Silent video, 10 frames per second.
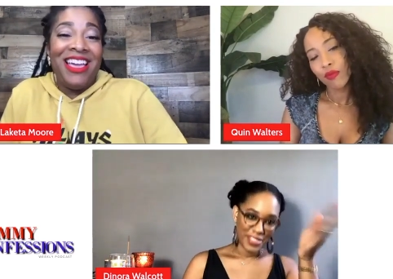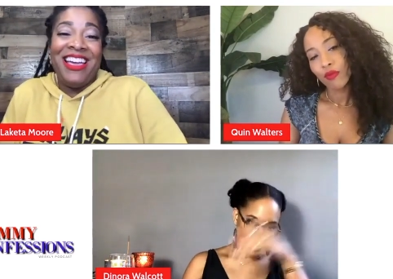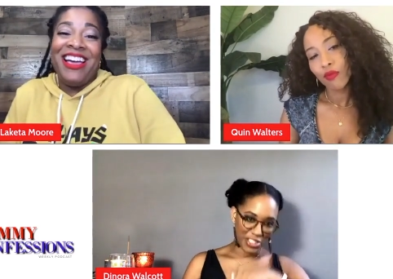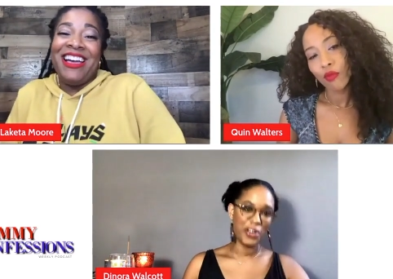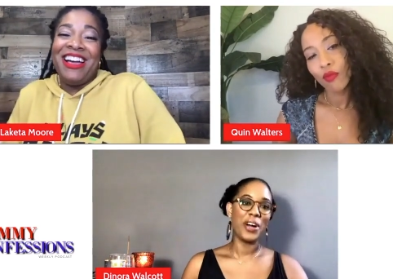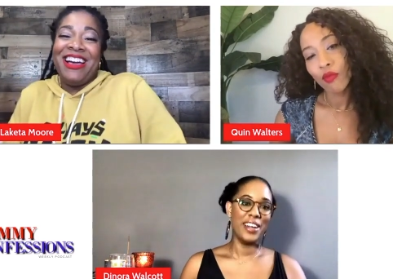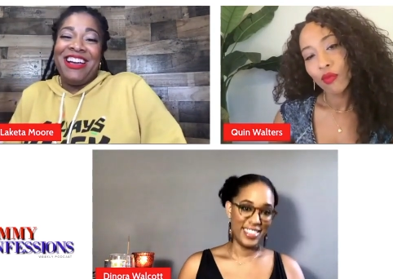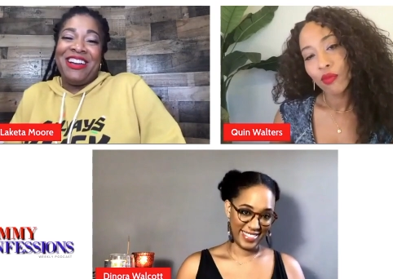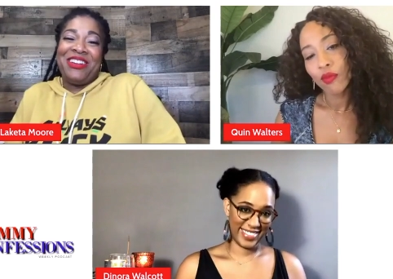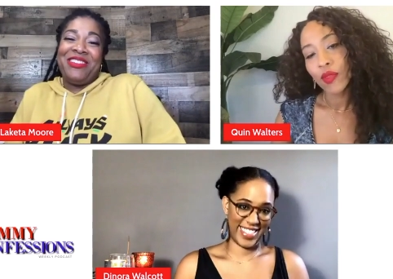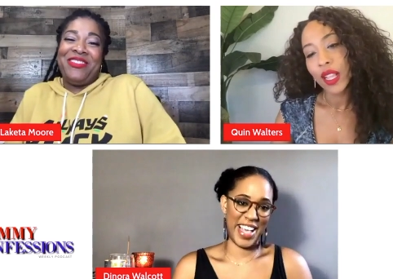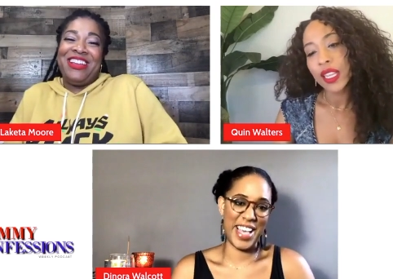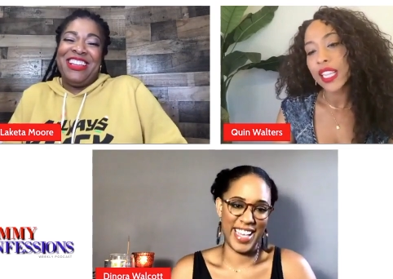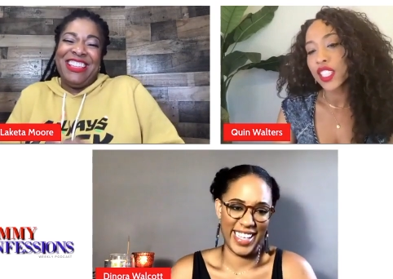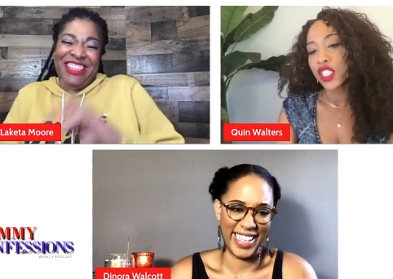
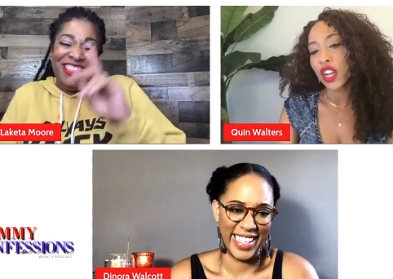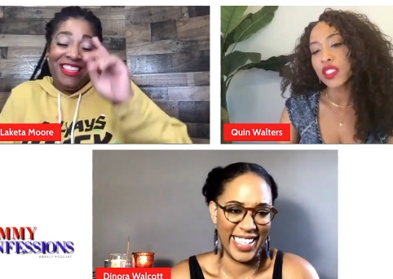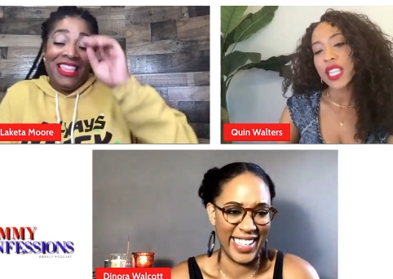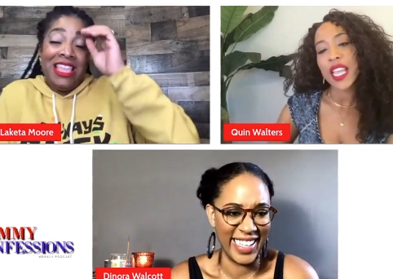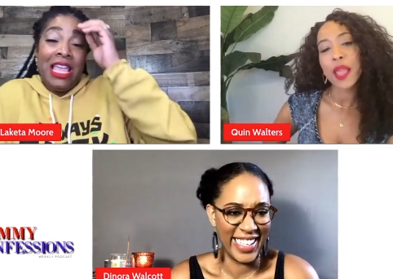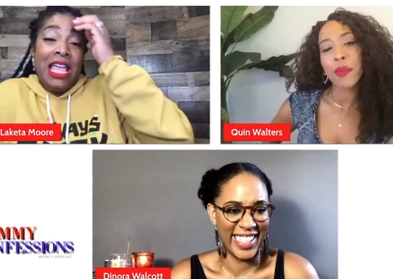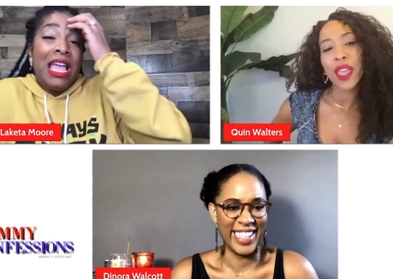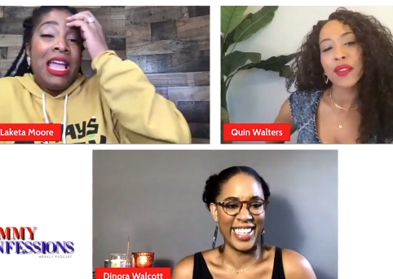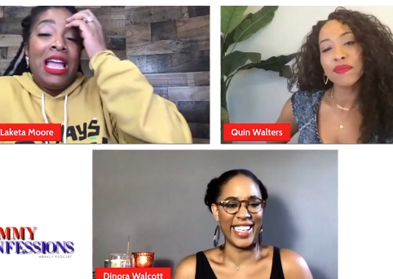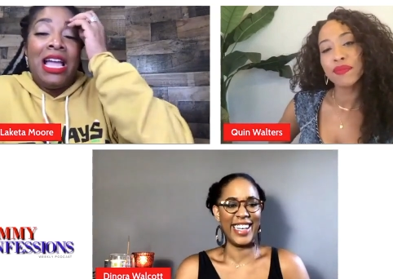Speaker 1: Let the church say amen.